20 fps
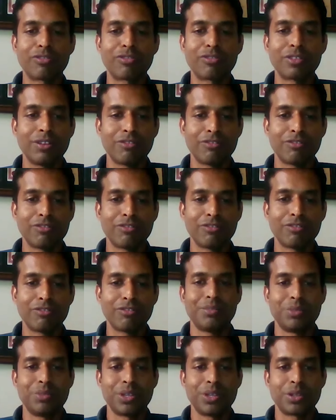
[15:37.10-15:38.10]
fight,
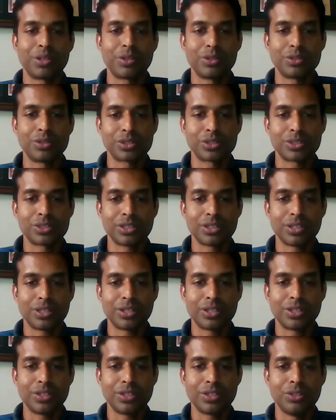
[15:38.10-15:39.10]

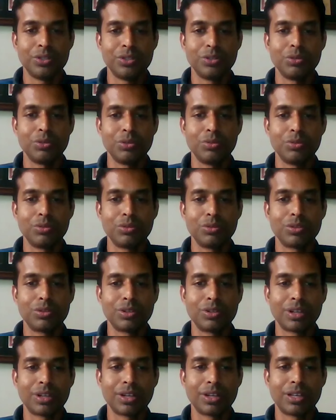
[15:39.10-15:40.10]
because
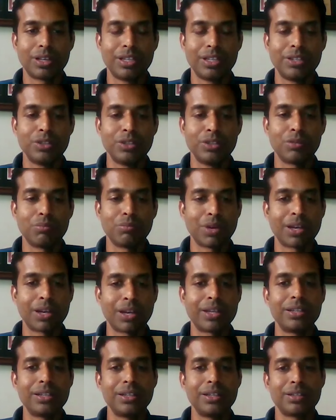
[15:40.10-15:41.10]
you, in your
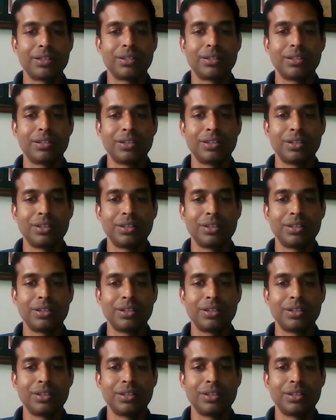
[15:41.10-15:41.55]
mind,